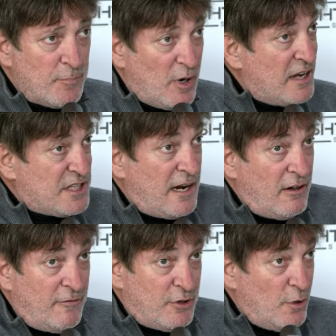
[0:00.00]
But I said I
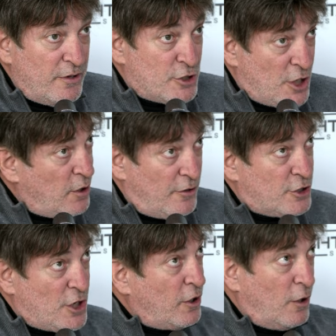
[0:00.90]
loved doing the Joker. The
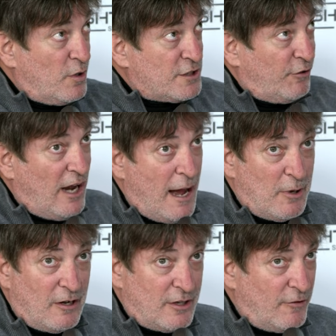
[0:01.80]
Joker was
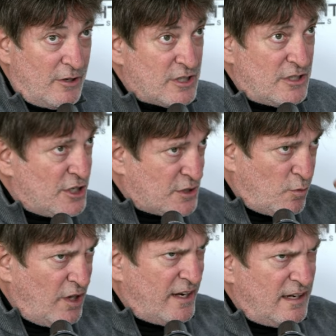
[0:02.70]
phenomenal. Just
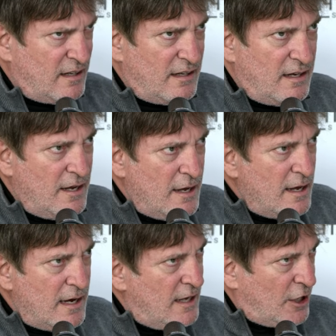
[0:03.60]
really
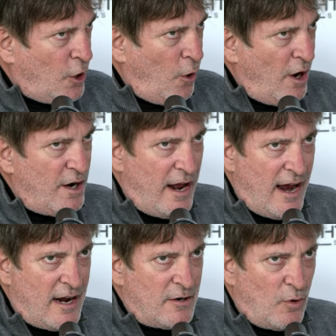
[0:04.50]
hit a chord.
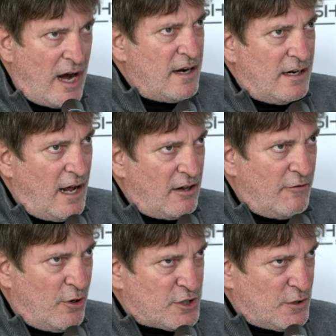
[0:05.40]
And Raiden, I
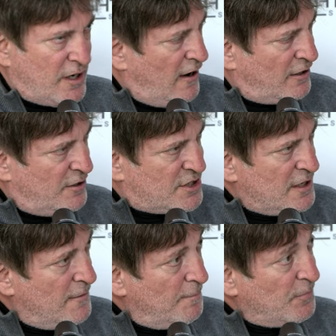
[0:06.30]
love those two characters.
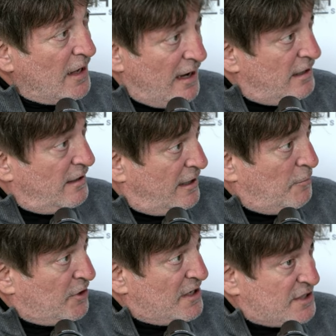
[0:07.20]
And a
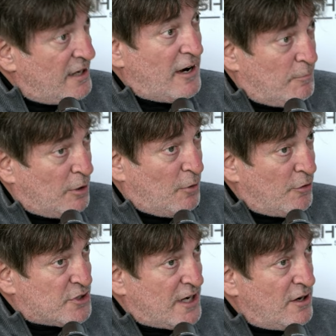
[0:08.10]
couple days later, I booked both
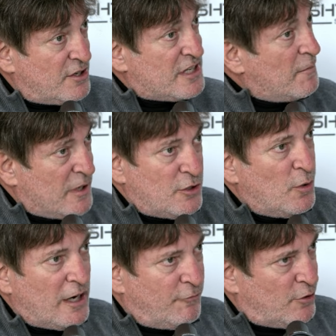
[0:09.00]
those characters. I've been
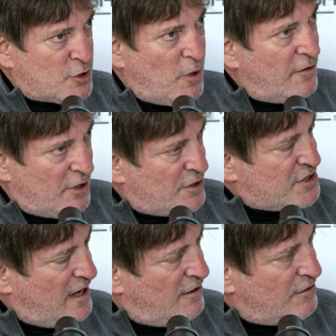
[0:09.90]
doing them for 12 years
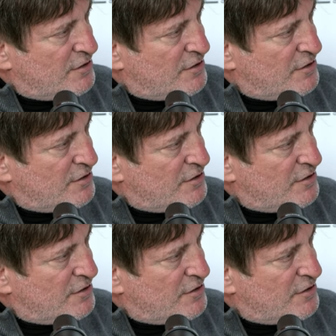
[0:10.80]
now.